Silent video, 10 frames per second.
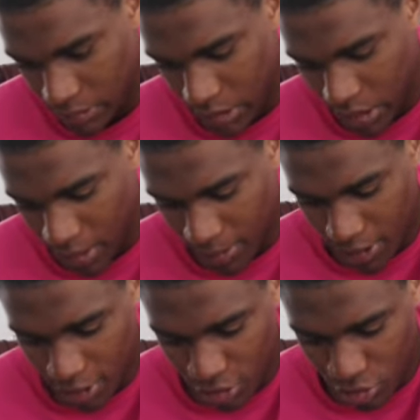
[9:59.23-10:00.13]
I'm
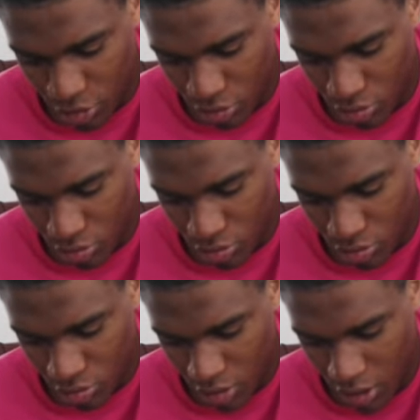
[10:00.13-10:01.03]
gonna do
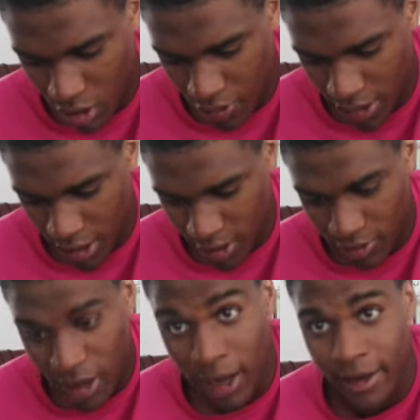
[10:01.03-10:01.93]

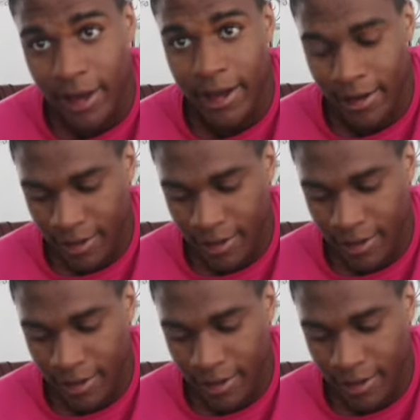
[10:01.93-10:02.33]
Ariana Grande.